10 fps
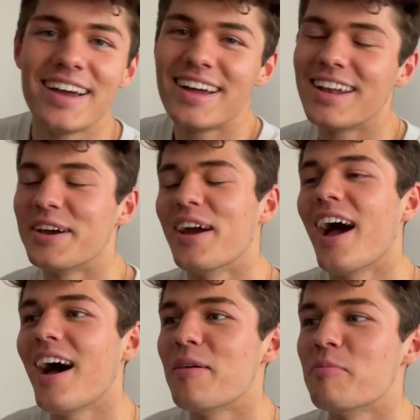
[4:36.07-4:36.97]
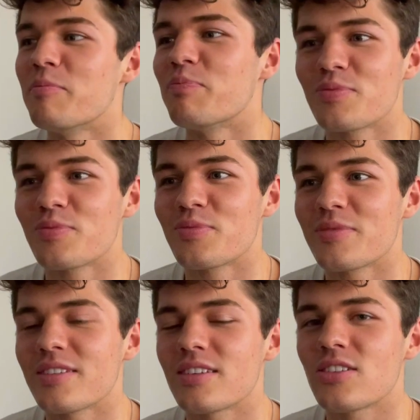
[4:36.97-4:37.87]
No,
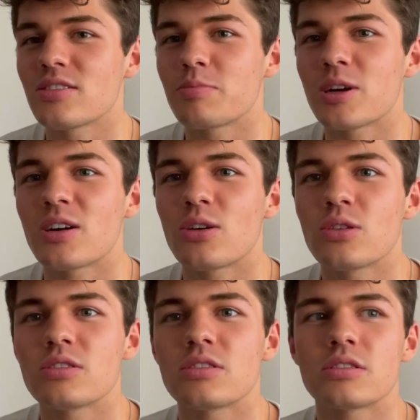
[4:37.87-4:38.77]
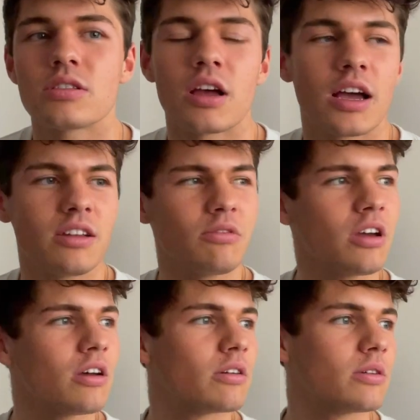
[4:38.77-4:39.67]
just because, I don't
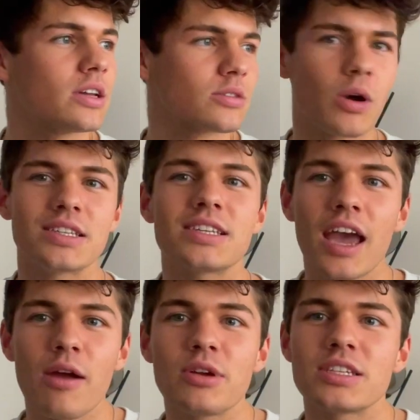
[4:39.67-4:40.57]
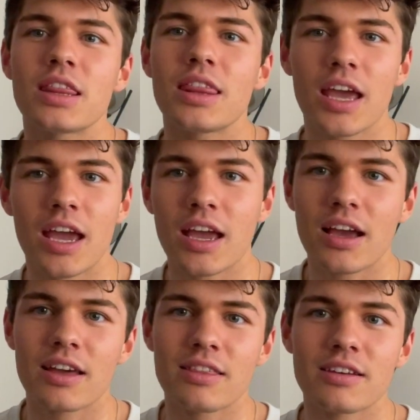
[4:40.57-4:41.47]
know, it's quite scary to
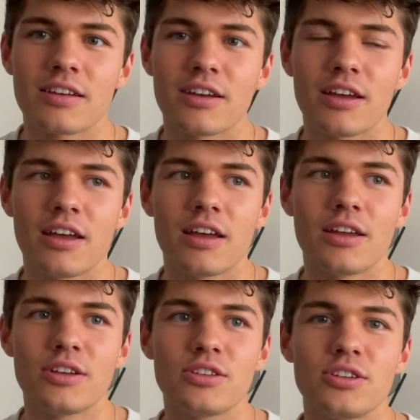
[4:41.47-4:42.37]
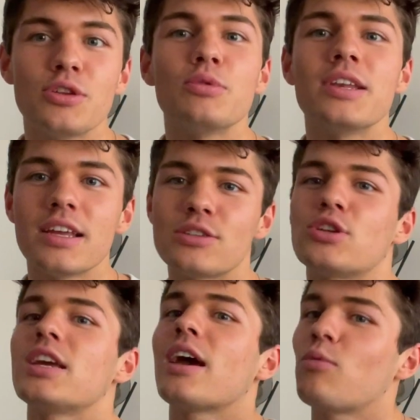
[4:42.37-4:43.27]
think that you
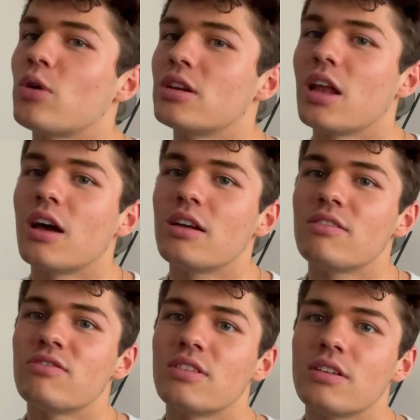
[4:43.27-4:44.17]
literally get one life.